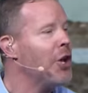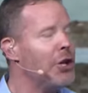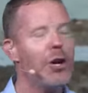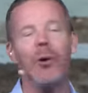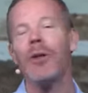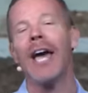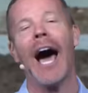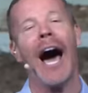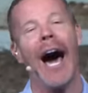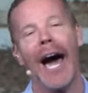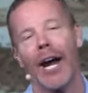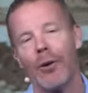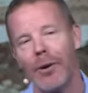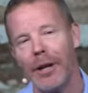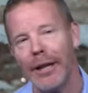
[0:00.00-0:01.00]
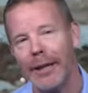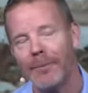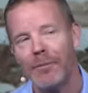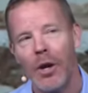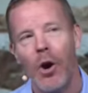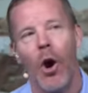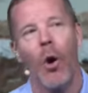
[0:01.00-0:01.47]
You know the irony?
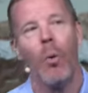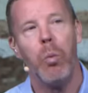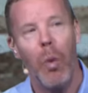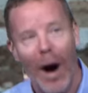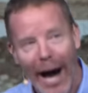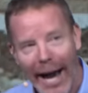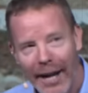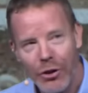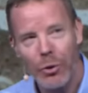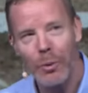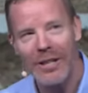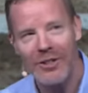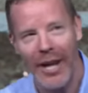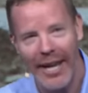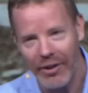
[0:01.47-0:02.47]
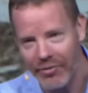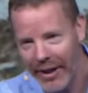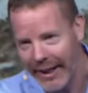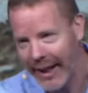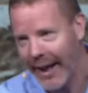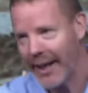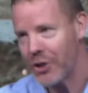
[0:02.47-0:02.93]
Why do we take
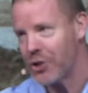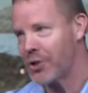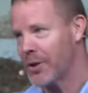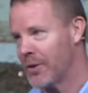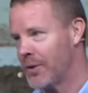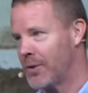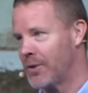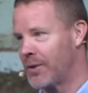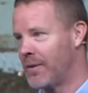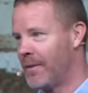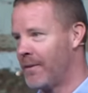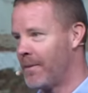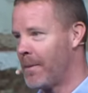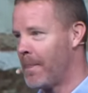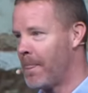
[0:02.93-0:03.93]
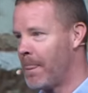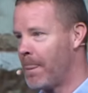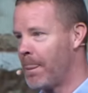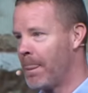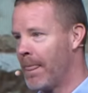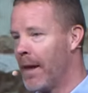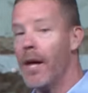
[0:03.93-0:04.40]
vacations?
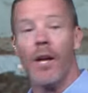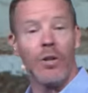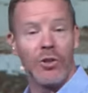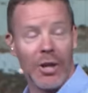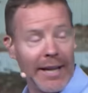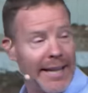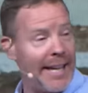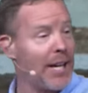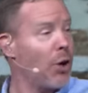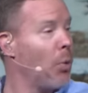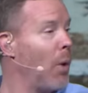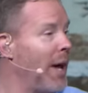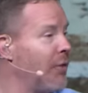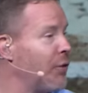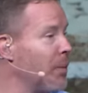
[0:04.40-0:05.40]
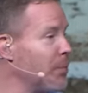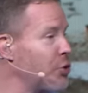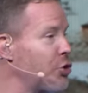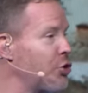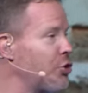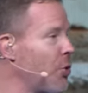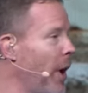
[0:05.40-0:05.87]
To get away from
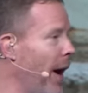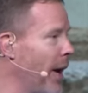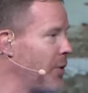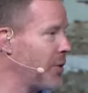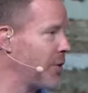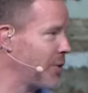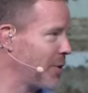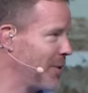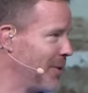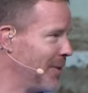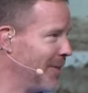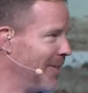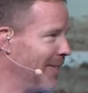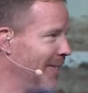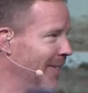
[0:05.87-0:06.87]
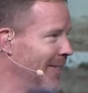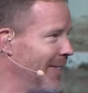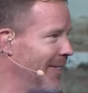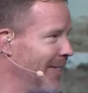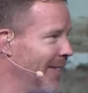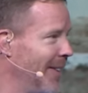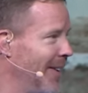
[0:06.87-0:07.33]
stress.
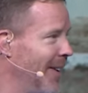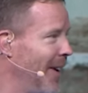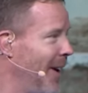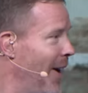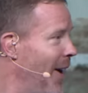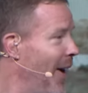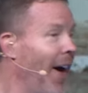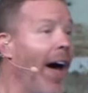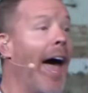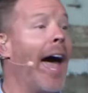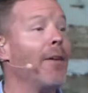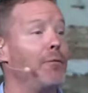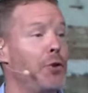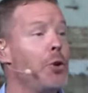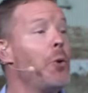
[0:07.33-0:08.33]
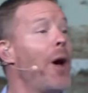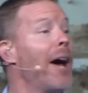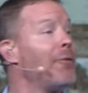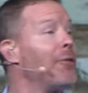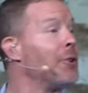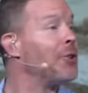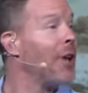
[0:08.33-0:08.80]
Have you
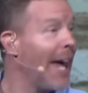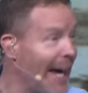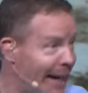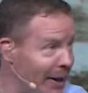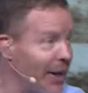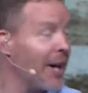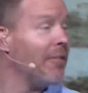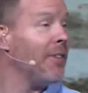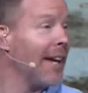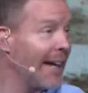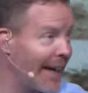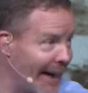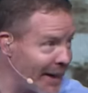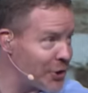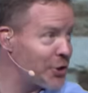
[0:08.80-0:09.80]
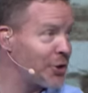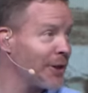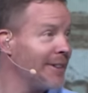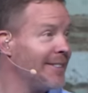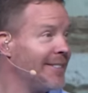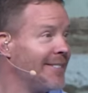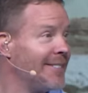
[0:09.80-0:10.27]
ever taken a
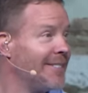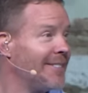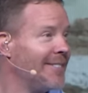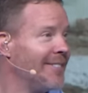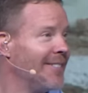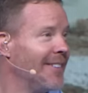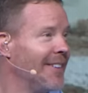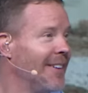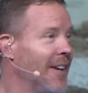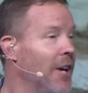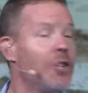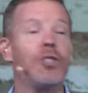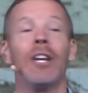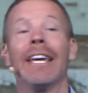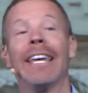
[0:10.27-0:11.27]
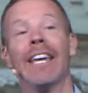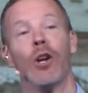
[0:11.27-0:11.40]
vacation to get